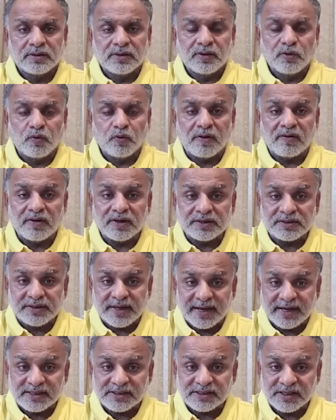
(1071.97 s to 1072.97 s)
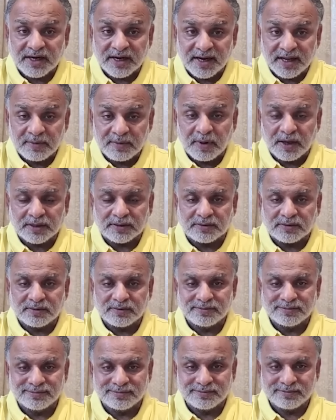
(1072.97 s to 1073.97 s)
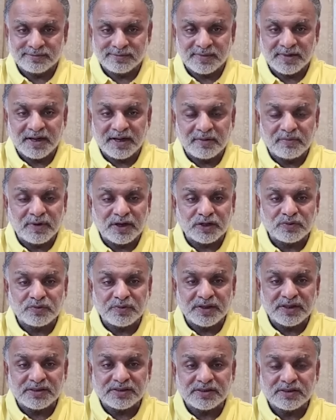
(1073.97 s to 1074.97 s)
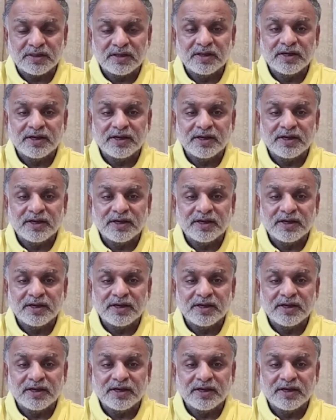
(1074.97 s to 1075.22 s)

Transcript: whoever takes rebirth. Rebirth means